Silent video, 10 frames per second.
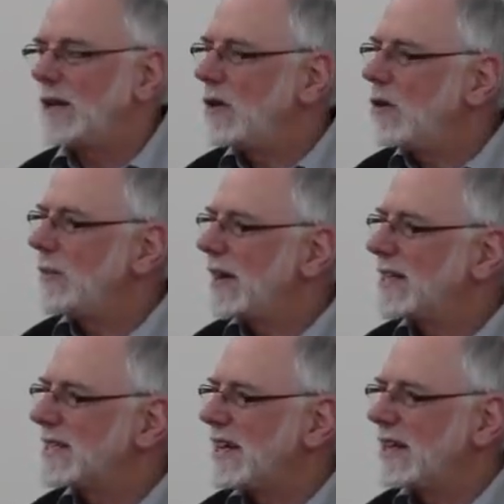And the old
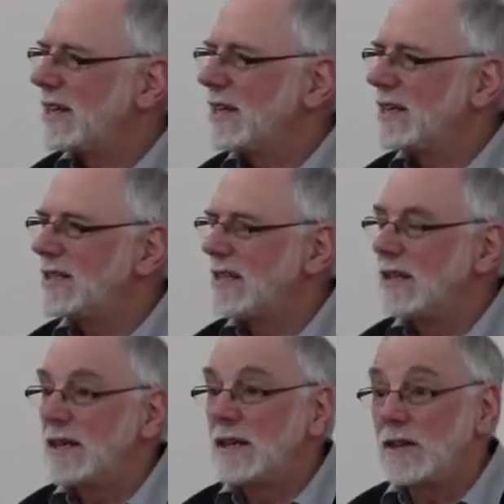man said,
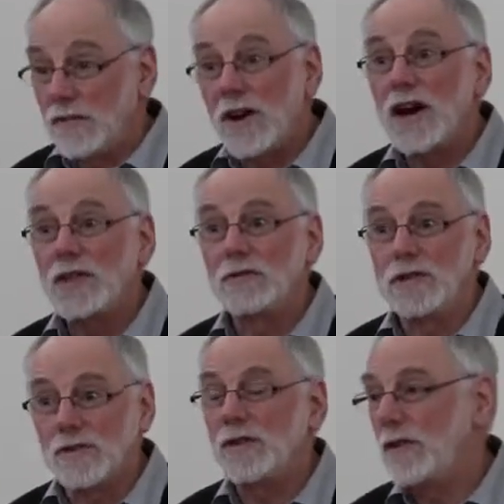the
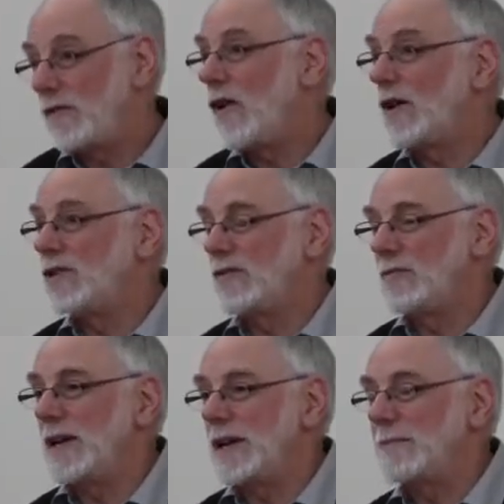Father is very fond
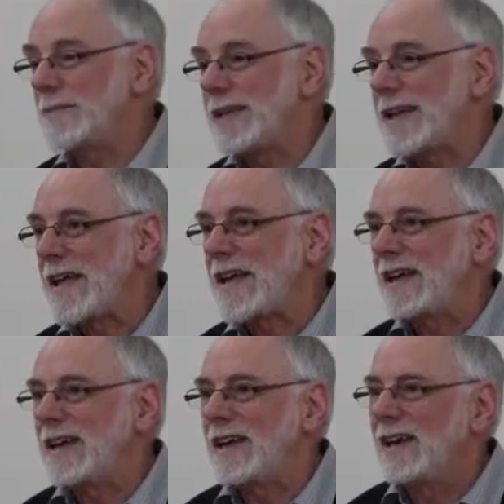of me.
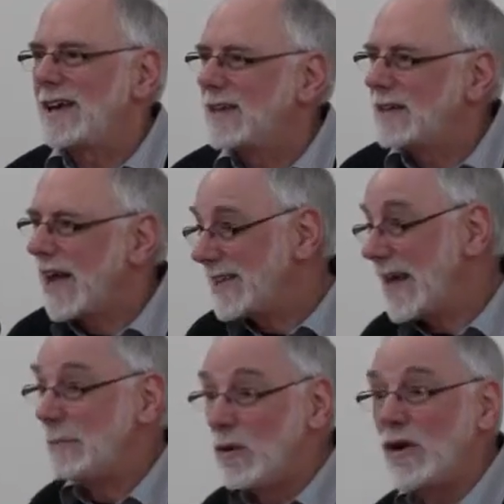Taking
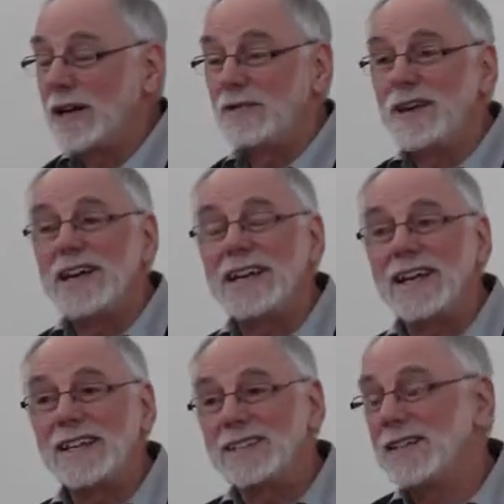that book and reading
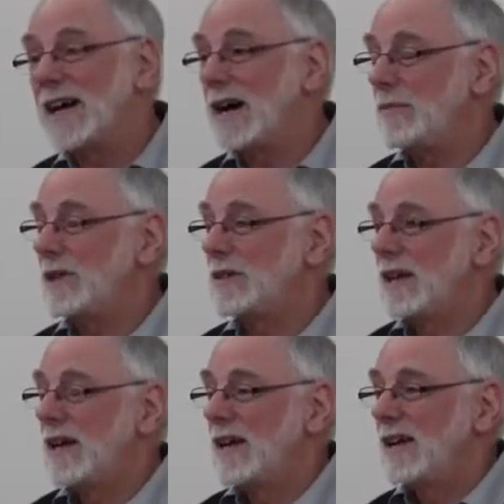it at the time,
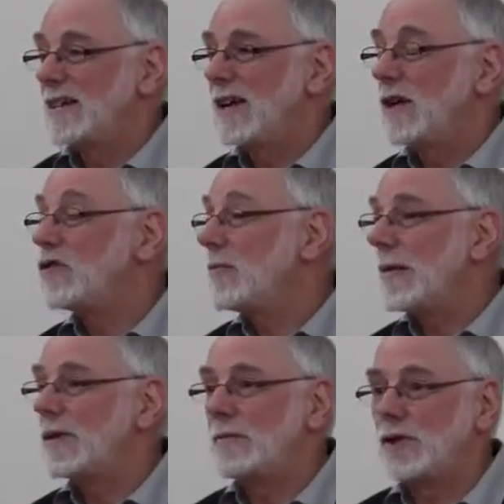I only
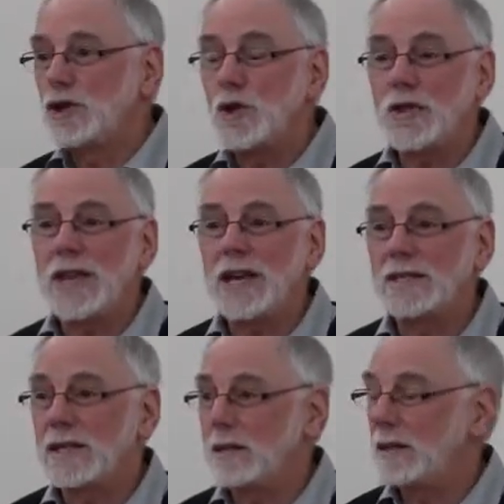remember about two
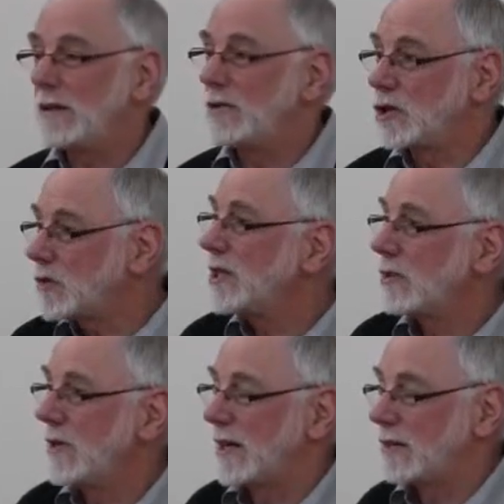things that the
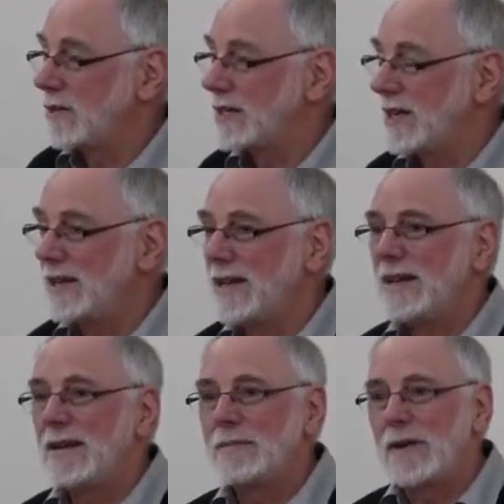retreat director
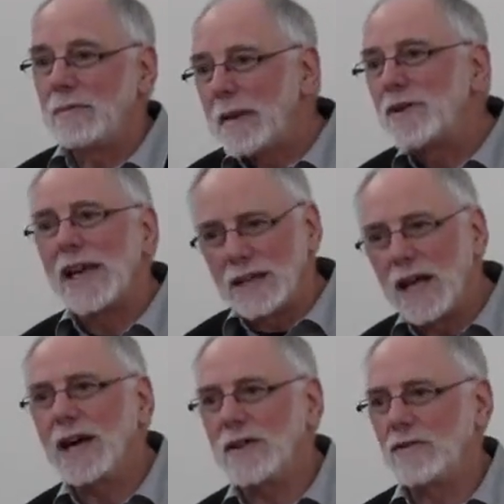said. I remember that
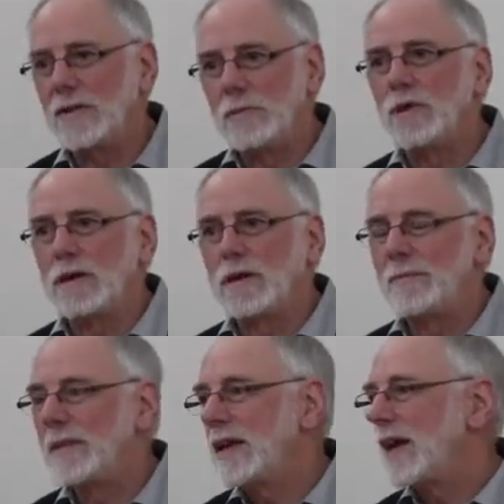line from the
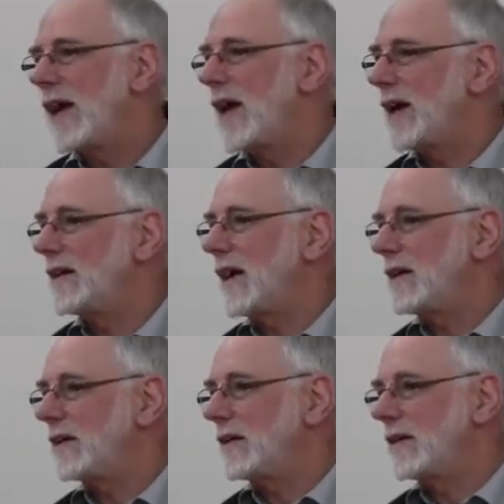book
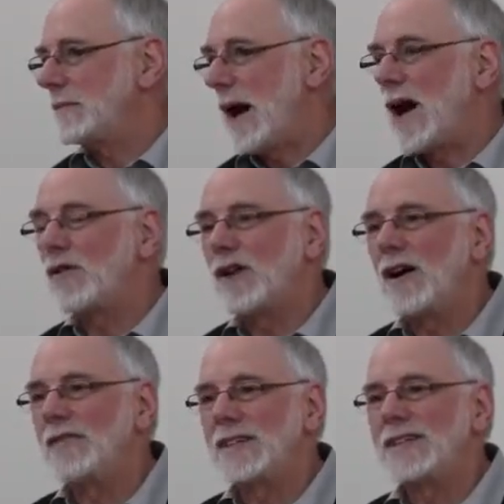and the power
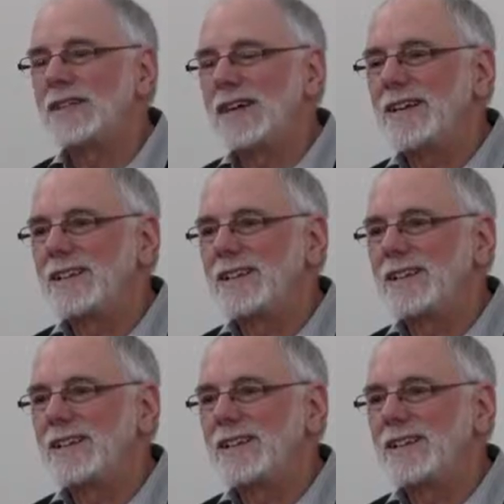of it.